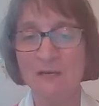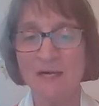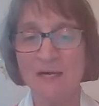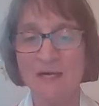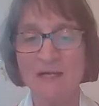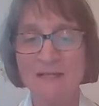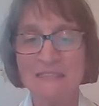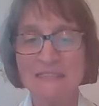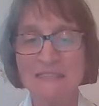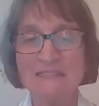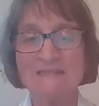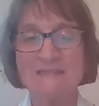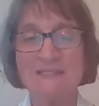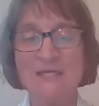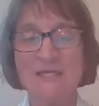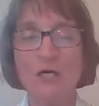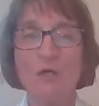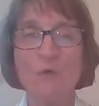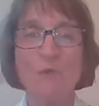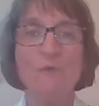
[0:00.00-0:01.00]
Mark is
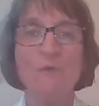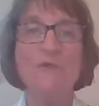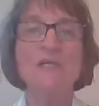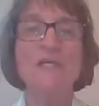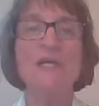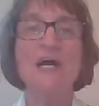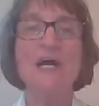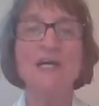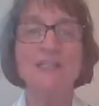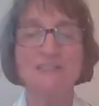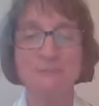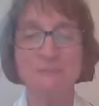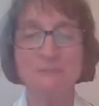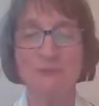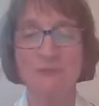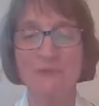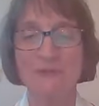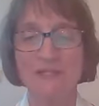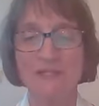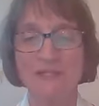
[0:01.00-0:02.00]
the only
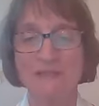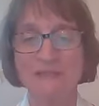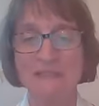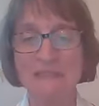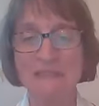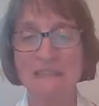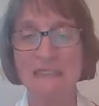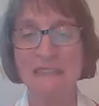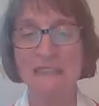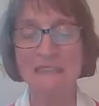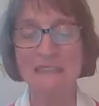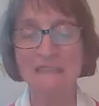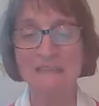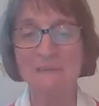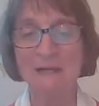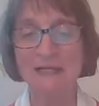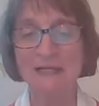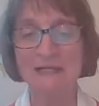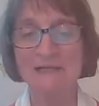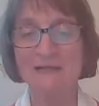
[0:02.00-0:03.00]
gospel reader,
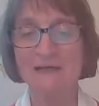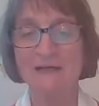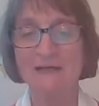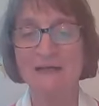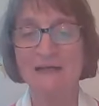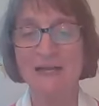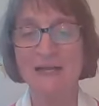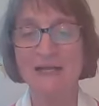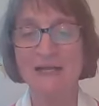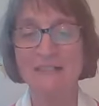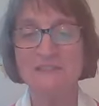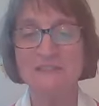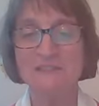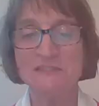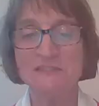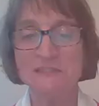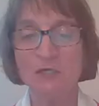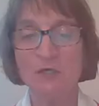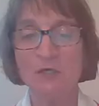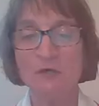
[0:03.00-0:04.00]
a writer, has
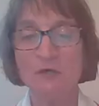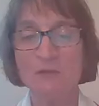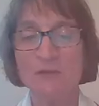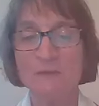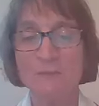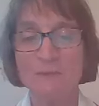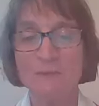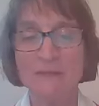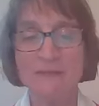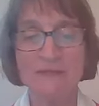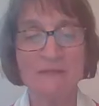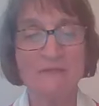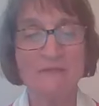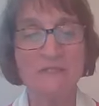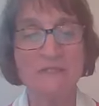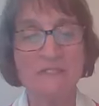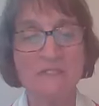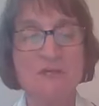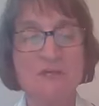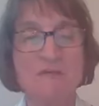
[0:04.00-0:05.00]
no
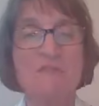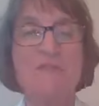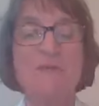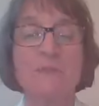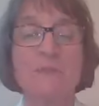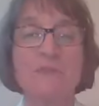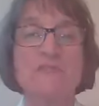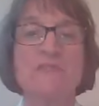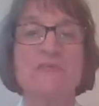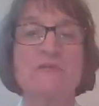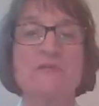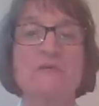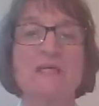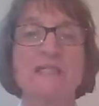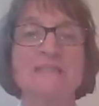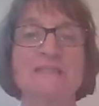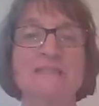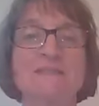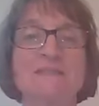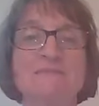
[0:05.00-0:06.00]
appearance of the risen
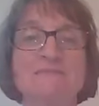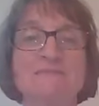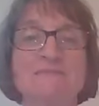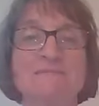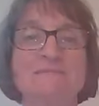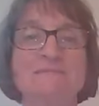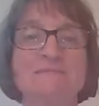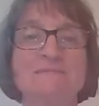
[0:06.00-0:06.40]
Christ.